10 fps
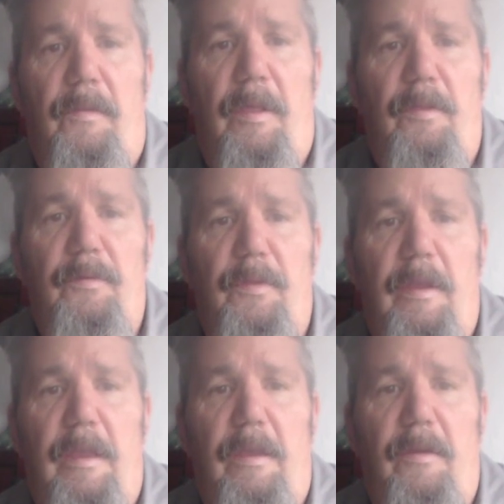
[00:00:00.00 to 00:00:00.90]
The other
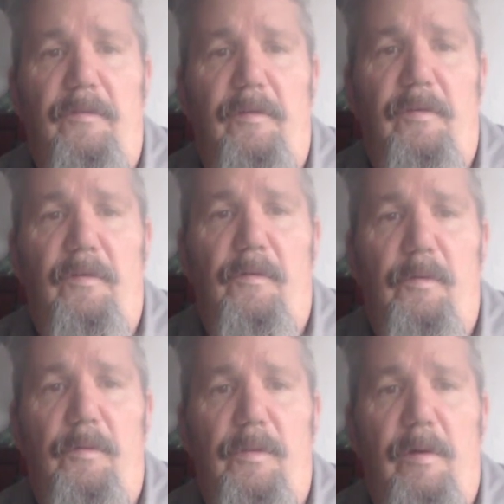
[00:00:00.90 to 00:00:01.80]
thing is
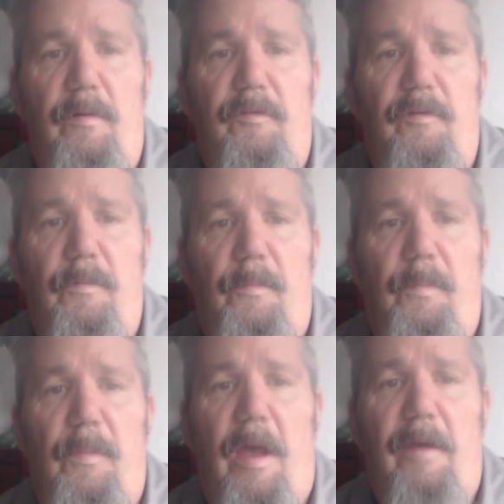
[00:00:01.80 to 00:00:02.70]
you'll notice
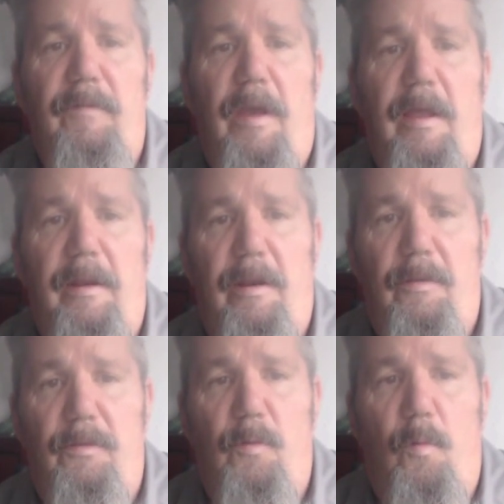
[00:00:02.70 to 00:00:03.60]
I've got
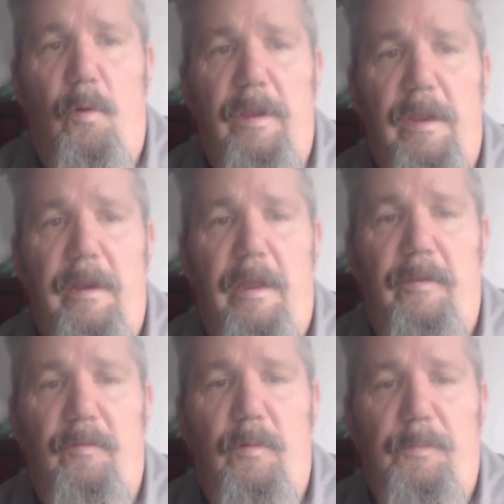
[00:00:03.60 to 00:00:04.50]
the working
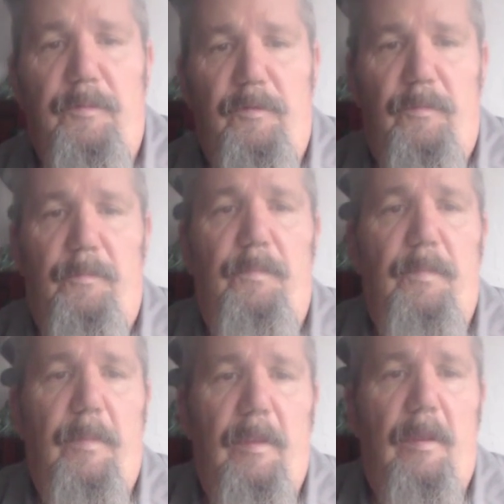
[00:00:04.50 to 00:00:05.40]
days. Oops,
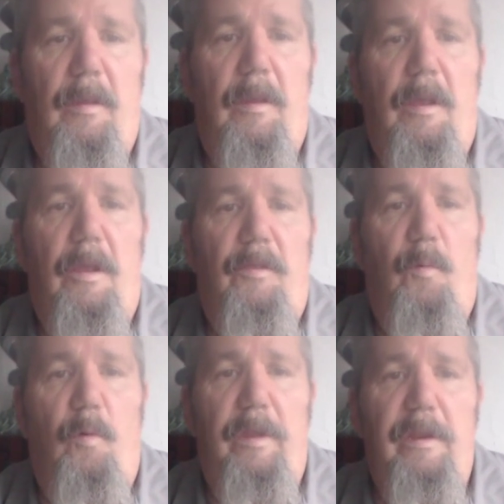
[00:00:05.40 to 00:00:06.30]
the
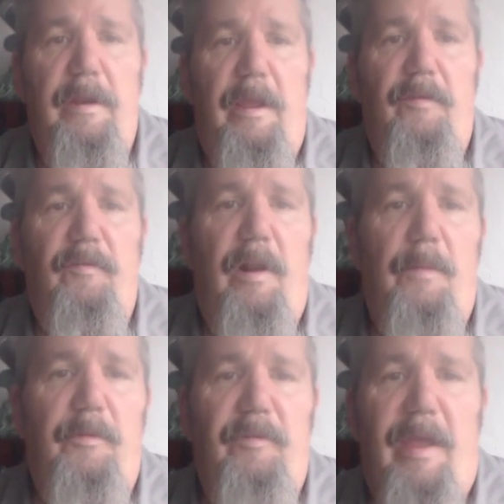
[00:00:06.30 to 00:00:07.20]
working days set
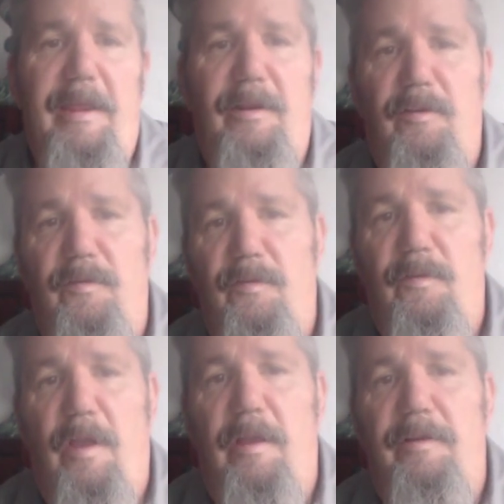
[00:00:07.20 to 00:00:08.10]
up as 8 to
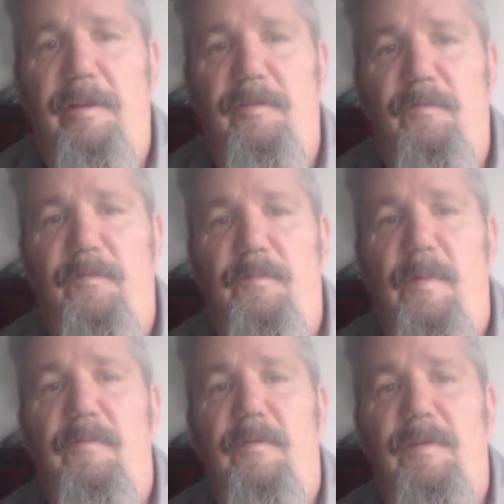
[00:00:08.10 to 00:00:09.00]

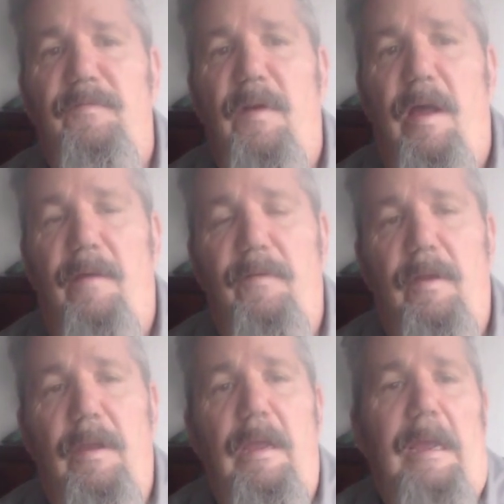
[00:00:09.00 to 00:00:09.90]
10:55.
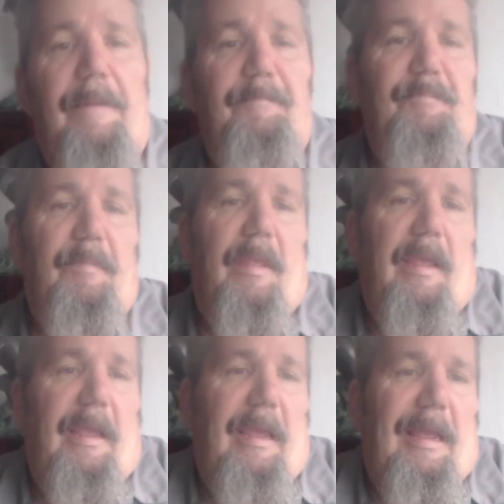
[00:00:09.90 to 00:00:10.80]

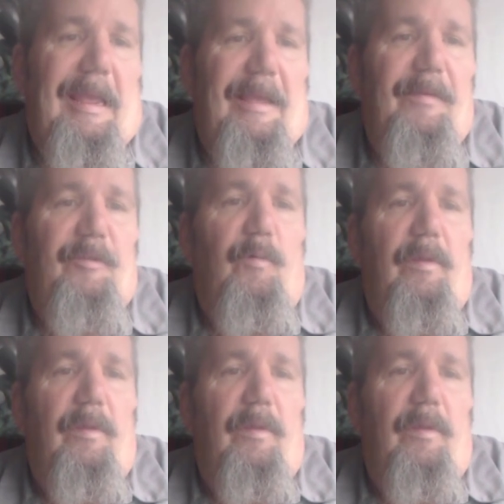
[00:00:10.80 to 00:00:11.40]
It's